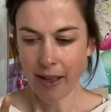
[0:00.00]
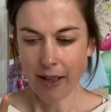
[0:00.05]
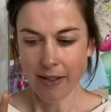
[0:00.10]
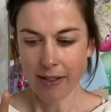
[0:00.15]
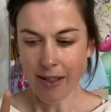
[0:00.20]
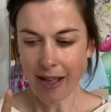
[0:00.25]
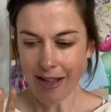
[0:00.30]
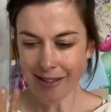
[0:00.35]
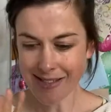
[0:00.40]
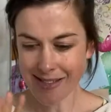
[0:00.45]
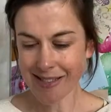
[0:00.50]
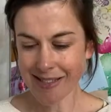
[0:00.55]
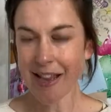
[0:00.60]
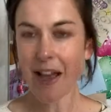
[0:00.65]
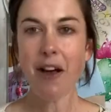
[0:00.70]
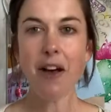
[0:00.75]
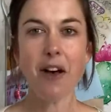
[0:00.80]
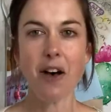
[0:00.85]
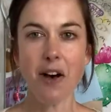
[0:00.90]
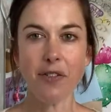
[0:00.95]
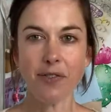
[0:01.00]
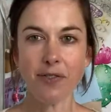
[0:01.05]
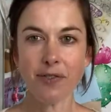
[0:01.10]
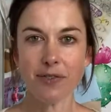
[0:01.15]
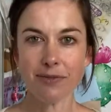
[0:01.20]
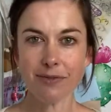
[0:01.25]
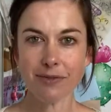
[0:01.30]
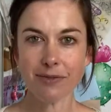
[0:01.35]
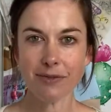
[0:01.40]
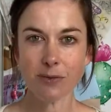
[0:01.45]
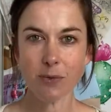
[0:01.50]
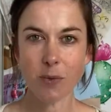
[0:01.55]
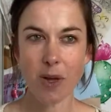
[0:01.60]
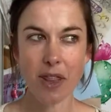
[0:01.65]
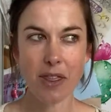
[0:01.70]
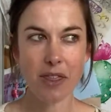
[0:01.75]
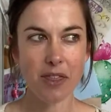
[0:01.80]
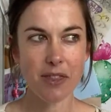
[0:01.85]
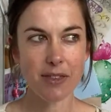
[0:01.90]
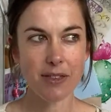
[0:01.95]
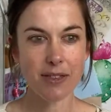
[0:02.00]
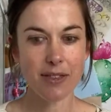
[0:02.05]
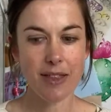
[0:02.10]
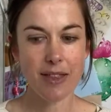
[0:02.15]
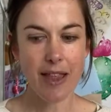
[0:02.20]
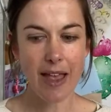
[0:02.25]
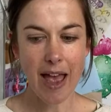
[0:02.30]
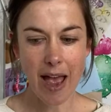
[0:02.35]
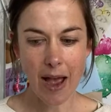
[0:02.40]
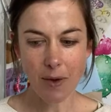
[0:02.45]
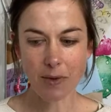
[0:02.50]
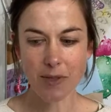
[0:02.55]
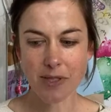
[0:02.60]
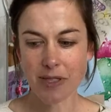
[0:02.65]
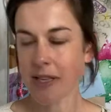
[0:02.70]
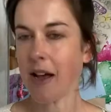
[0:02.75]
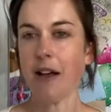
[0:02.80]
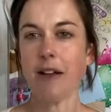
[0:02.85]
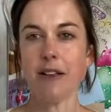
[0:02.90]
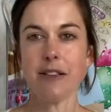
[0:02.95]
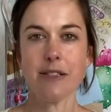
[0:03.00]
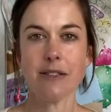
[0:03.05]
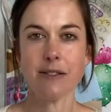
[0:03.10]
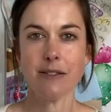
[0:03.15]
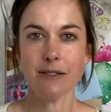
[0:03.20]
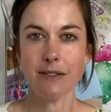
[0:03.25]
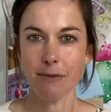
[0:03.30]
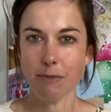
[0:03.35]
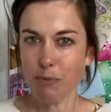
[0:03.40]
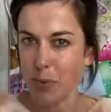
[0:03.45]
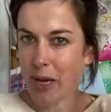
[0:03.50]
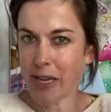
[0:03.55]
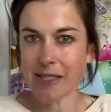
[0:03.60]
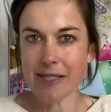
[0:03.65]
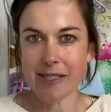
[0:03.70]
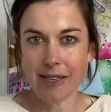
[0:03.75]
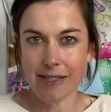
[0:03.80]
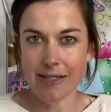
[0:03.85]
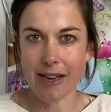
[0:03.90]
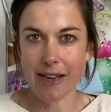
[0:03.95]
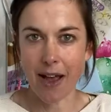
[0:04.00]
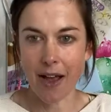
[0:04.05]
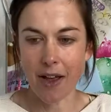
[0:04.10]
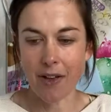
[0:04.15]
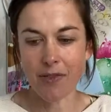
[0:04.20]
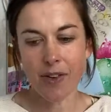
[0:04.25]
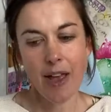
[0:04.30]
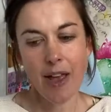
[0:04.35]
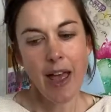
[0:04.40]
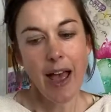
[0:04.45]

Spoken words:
I'll start off with how stars burst into life.